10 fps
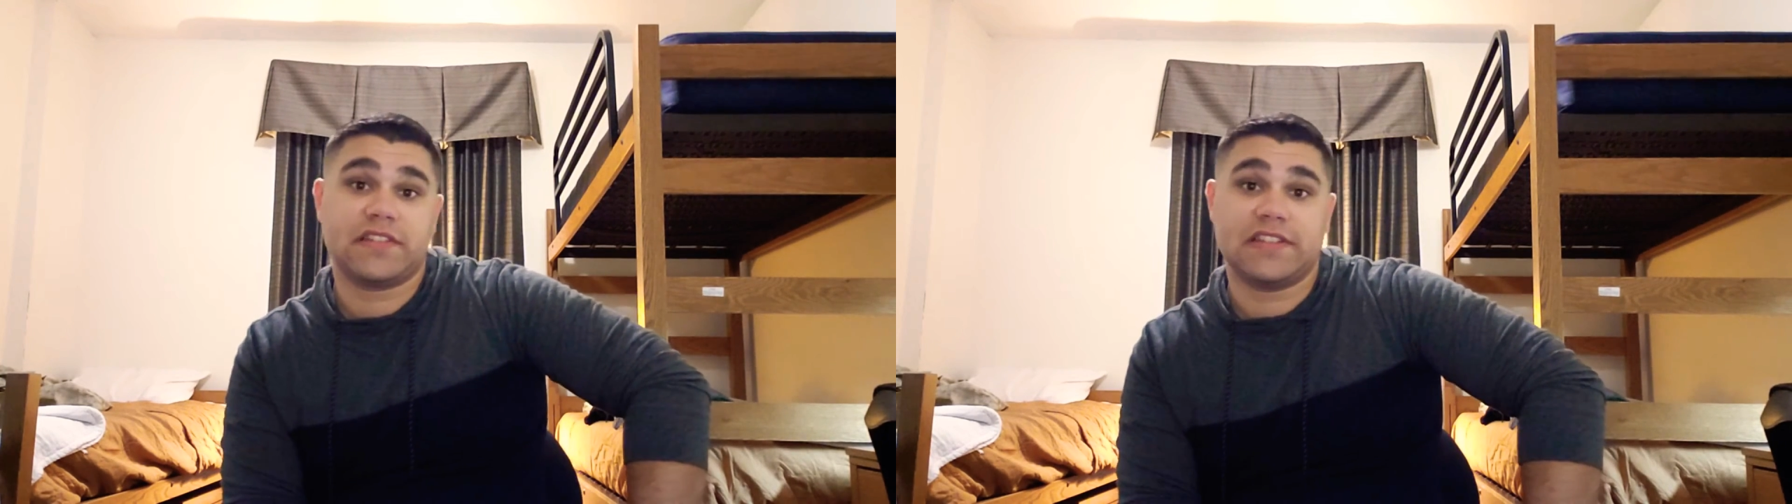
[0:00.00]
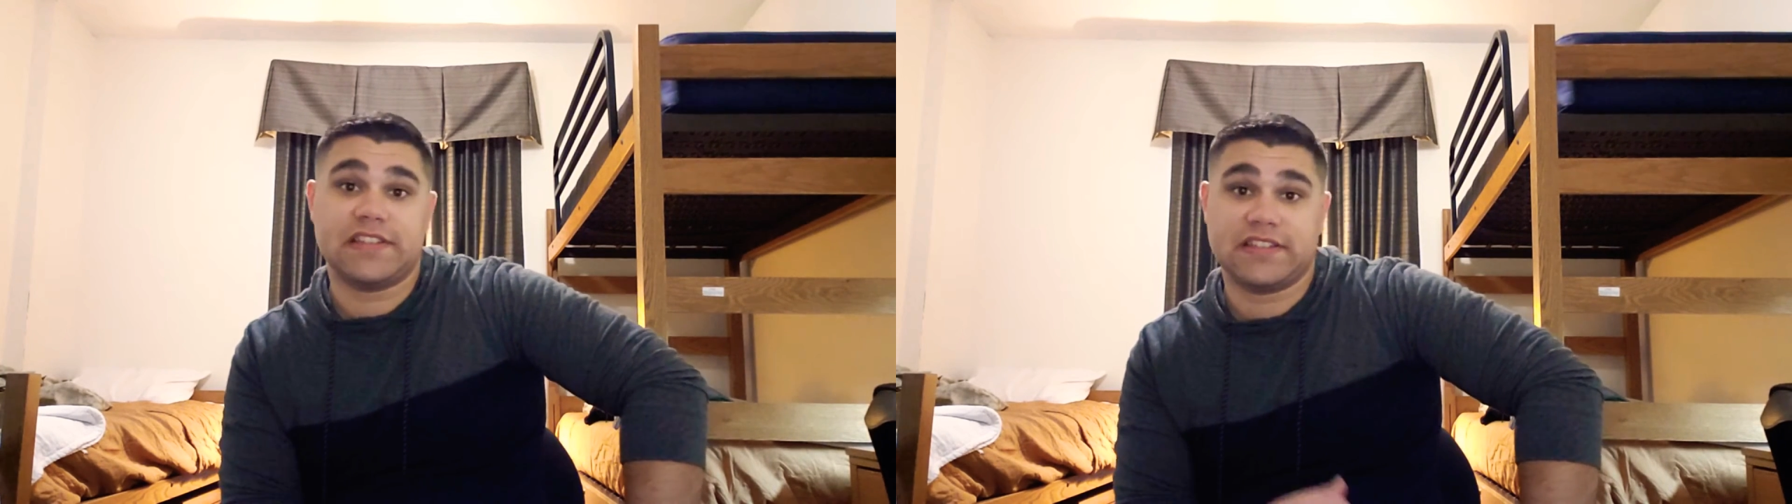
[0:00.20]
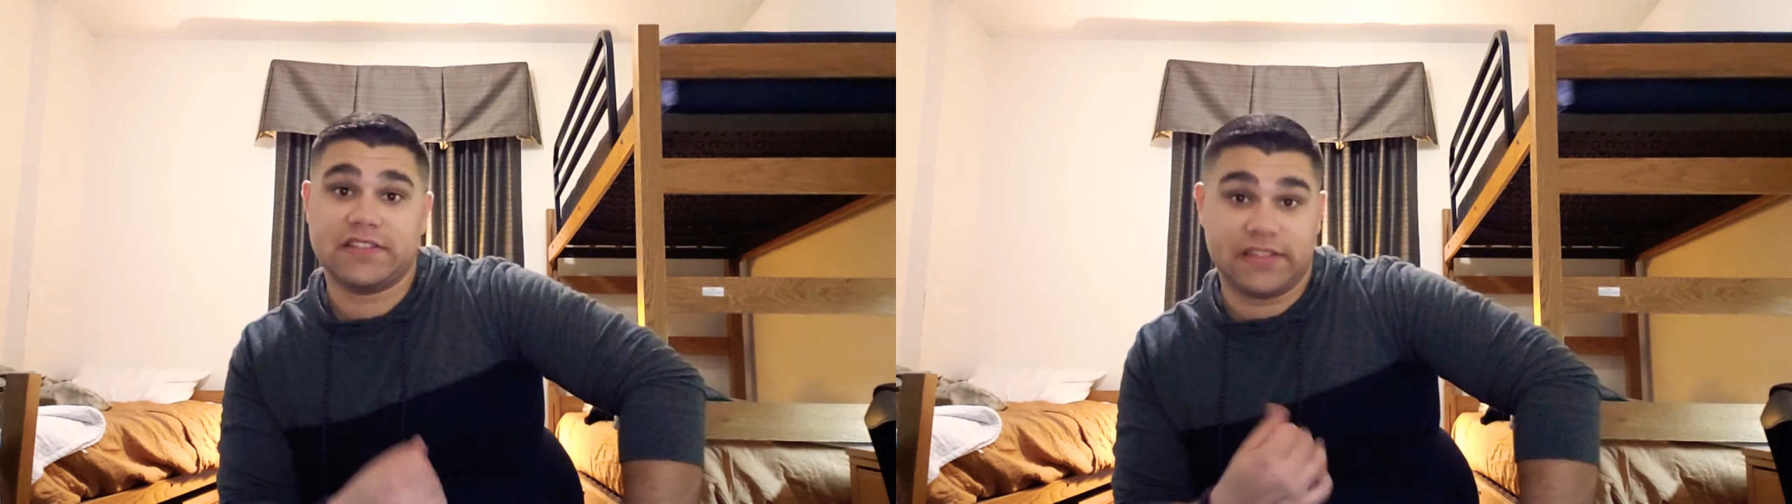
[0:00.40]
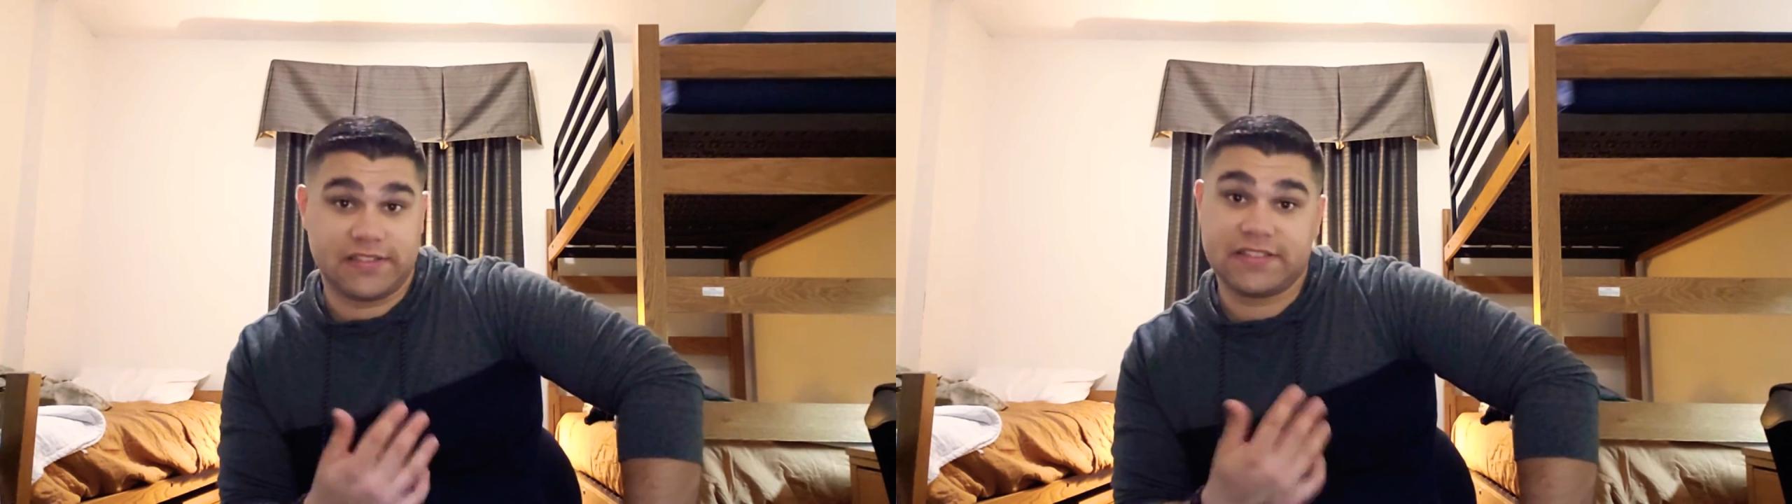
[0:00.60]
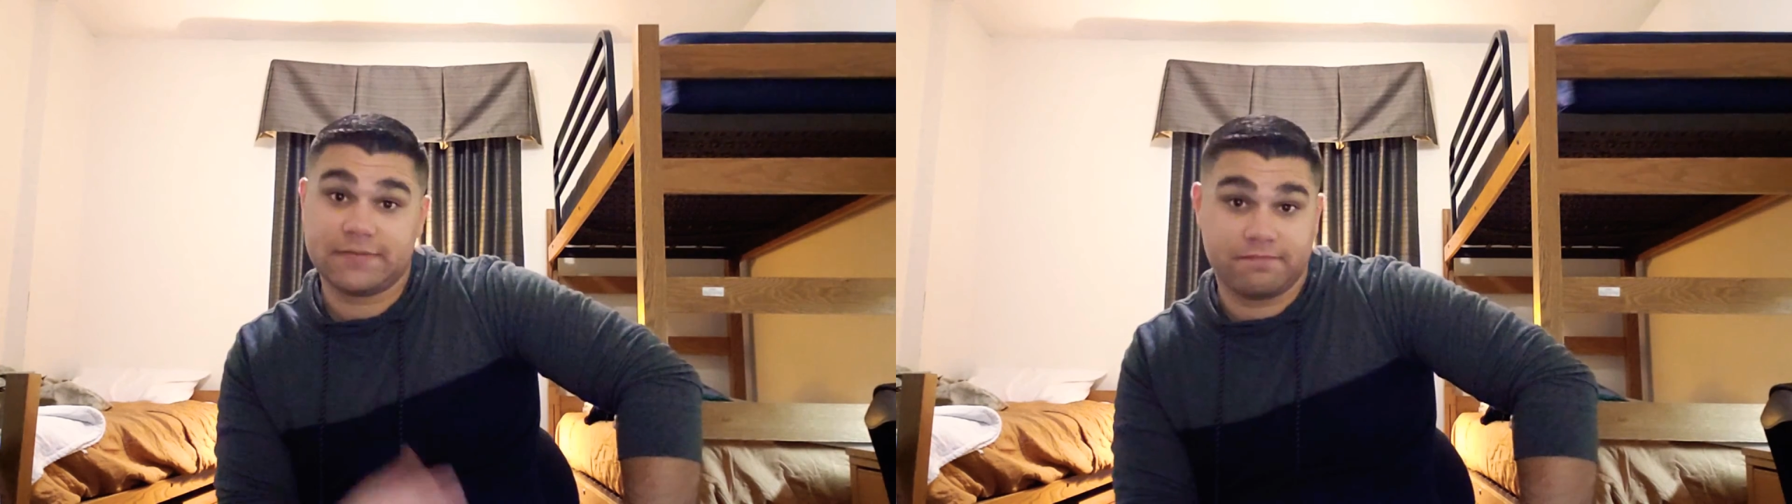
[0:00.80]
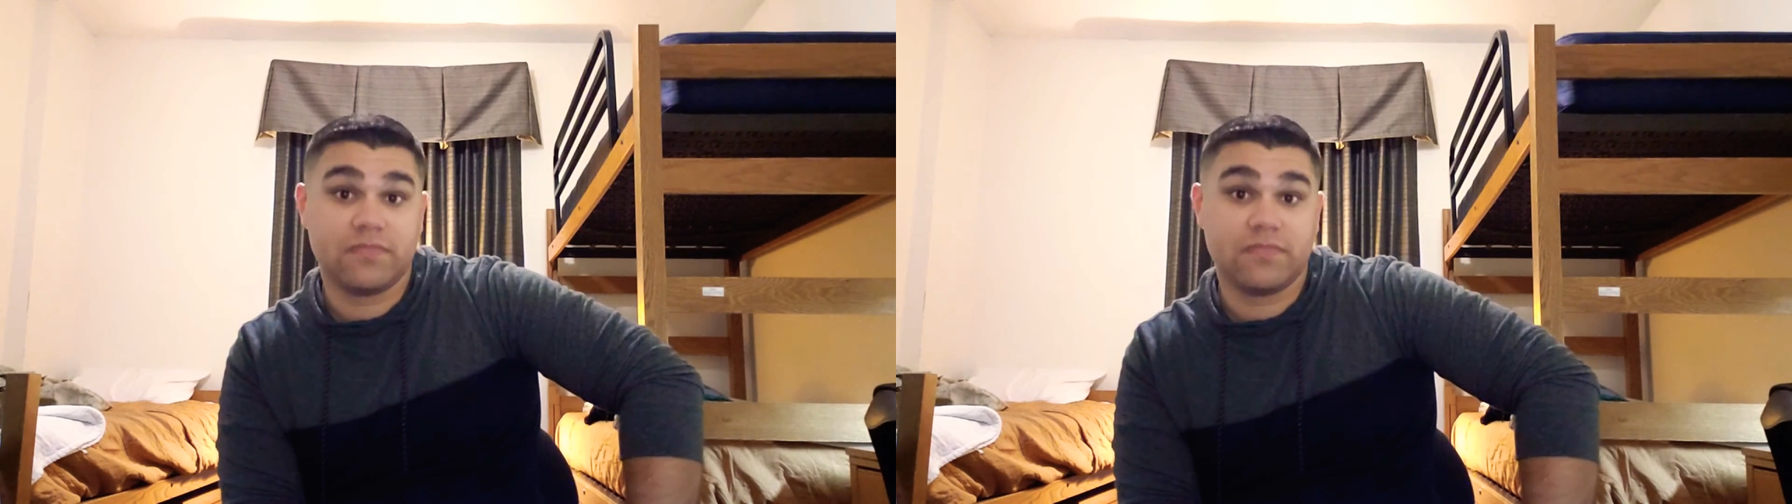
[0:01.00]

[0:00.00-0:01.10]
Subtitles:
because it's